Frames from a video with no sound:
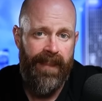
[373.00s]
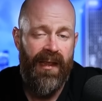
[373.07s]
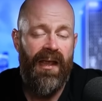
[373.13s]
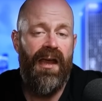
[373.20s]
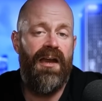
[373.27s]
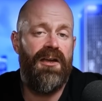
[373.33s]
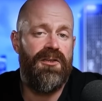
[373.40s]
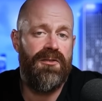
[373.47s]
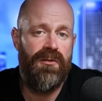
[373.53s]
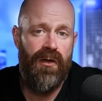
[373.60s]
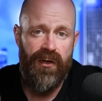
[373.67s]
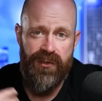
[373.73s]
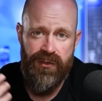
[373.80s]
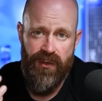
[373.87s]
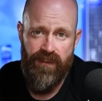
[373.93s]
And as
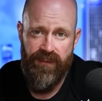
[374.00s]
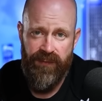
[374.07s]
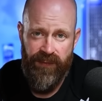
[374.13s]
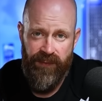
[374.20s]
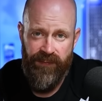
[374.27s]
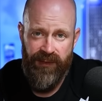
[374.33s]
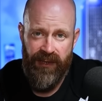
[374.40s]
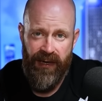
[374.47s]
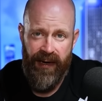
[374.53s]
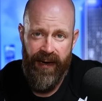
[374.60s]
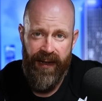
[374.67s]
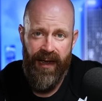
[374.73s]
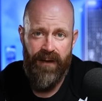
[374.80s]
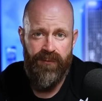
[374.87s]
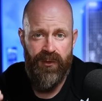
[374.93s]
long as you're over 59 and a
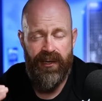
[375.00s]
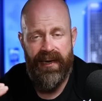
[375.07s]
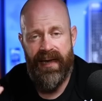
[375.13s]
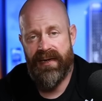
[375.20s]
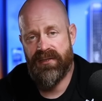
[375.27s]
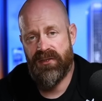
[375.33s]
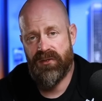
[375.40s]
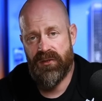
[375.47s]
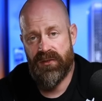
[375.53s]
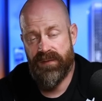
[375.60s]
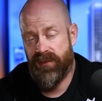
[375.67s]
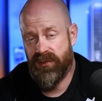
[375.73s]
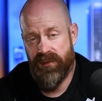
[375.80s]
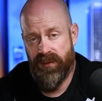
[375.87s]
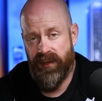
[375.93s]
half, you can access those
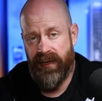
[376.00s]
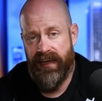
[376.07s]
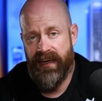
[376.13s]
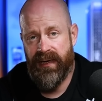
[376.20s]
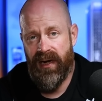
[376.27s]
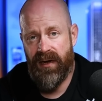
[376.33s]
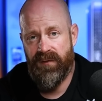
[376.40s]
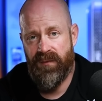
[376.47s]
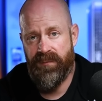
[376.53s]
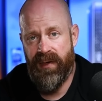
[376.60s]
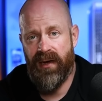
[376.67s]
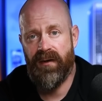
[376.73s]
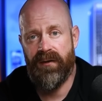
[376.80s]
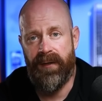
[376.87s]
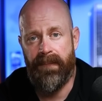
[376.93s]
funds without any kind of a
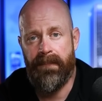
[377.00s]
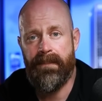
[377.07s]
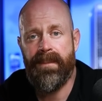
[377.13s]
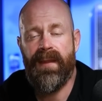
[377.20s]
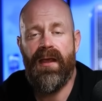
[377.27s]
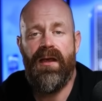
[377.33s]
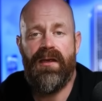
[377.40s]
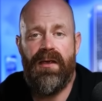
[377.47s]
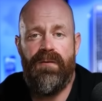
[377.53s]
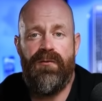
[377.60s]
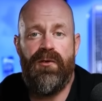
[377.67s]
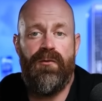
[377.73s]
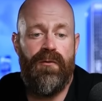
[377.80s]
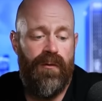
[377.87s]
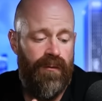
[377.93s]
penalty, giving
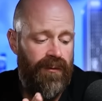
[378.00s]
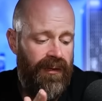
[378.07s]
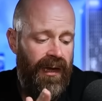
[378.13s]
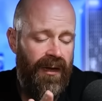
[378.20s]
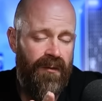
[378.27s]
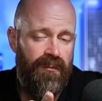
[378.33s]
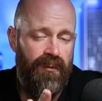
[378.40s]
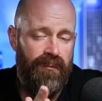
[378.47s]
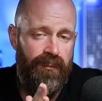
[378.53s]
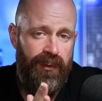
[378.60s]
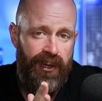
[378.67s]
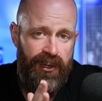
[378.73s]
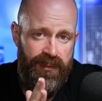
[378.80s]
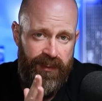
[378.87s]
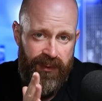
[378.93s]
you a reliable
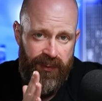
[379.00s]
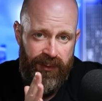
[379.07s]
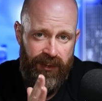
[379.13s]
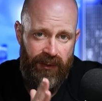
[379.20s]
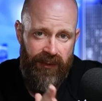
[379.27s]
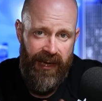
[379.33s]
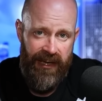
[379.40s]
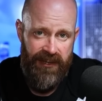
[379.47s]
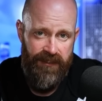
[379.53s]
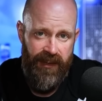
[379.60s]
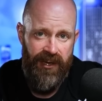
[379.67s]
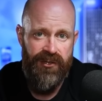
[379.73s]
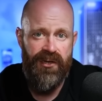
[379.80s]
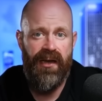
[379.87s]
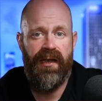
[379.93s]
bridge between your last
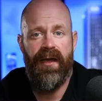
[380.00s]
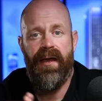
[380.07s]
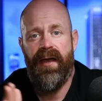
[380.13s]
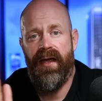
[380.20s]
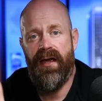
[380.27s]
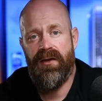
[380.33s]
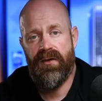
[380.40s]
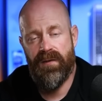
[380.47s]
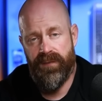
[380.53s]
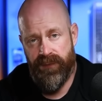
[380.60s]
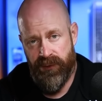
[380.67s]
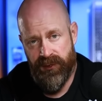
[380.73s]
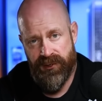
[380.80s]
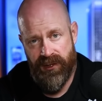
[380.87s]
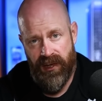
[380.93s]
paycheck and your
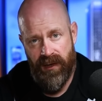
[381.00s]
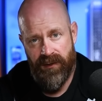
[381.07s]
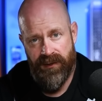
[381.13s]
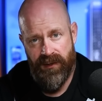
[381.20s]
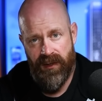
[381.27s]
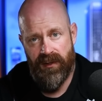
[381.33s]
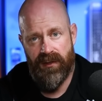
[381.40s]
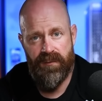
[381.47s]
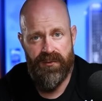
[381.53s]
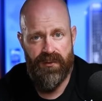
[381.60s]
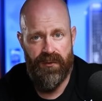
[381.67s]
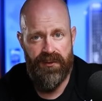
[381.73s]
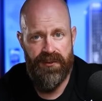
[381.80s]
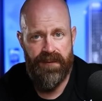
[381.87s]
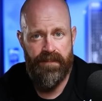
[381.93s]
first guaranteed income
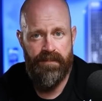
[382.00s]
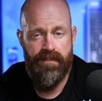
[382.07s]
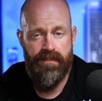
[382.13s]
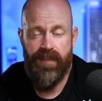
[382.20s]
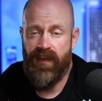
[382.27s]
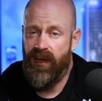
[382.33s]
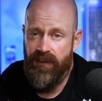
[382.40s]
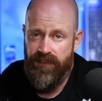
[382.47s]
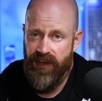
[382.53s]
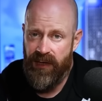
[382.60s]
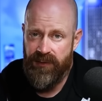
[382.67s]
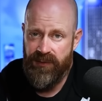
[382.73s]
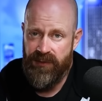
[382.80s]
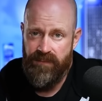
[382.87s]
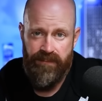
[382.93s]
source. In fact,
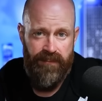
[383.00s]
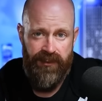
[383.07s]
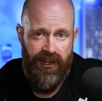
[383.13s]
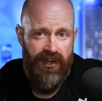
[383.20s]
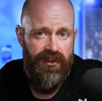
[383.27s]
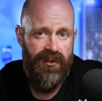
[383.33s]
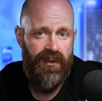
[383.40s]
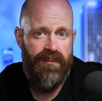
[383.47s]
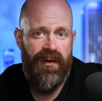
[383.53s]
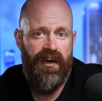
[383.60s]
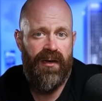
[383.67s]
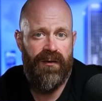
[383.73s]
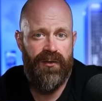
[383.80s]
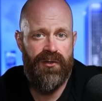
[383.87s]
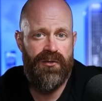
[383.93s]
potentially
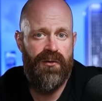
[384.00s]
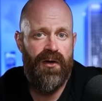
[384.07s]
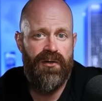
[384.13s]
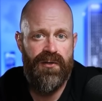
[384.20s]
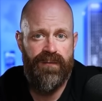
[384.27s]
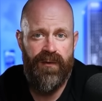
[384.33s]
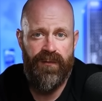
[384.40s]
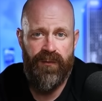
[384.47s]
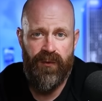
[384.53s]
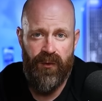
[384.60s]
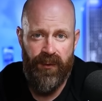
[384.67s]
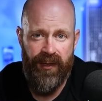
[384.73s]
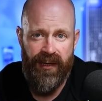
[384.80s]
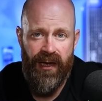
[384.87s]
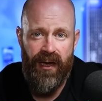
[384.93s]
depending on the structure of your
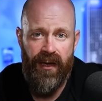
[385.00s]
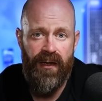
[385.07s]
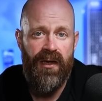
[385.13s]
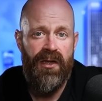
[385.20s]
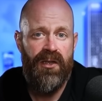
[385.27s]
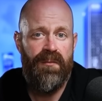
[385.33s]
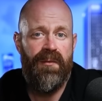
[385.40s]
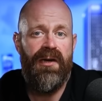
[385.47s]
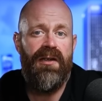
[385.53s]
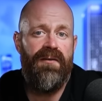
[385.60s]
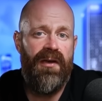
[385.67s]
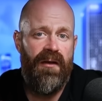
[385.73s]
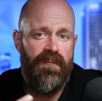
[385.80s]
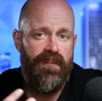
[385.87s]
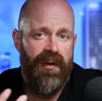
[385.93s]
401k, you might even
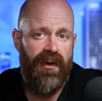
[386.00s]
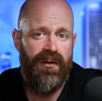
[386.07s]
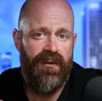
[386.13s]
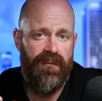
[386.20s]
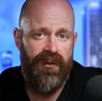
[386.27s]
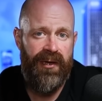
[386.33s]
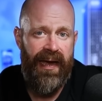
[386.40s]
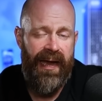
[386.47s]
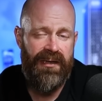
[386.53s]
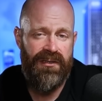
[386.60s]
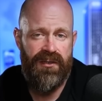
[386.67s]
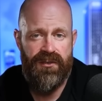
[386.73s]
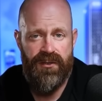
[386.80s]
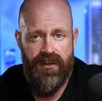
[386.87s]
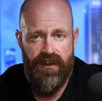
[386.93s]
have penalty-free
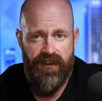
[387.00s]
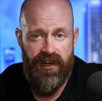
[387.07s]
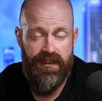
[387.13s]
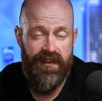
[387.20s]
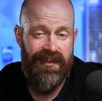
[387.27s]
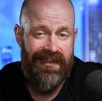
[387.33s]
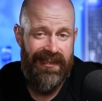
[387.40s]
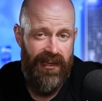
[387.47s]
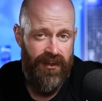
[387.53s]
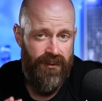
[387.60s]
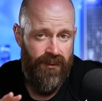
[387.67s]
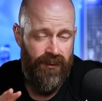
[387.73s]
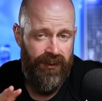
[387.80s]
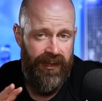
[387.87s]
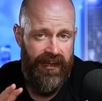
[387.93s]
access to your investments as
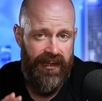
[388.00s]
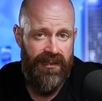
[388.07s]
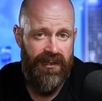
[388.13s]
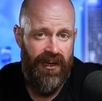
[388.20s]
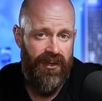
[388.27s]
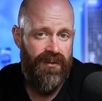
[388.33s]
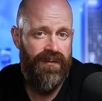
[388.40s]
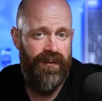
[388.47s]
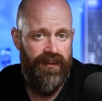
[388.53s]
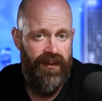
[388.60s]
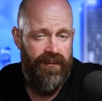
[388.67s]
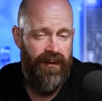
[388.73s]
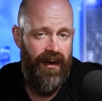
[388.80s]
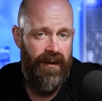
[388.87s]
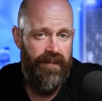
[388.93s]
early as age
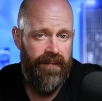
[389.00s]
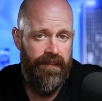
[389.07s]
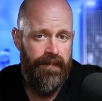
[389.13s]
55.